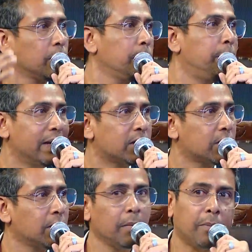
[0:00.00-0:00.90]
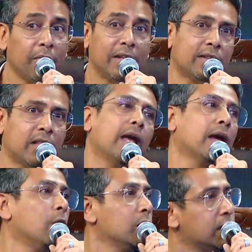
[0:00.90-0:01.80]
built. But we just think,
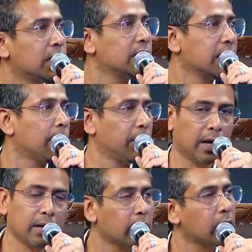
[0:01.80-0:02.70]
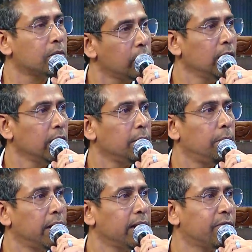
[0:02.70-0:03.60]
oh, there's nothing happening. Underground, they're
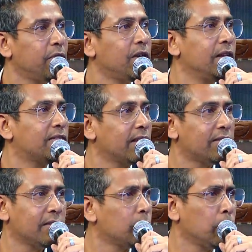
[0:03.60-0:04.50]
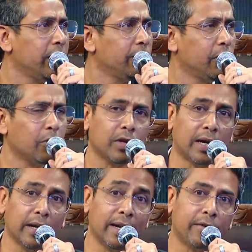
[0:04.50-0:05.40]
building 15 stations. Nobody even knows
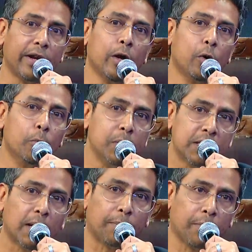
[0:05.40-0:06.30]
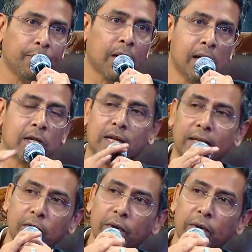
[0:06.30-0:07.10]
until it really opens up. So I think we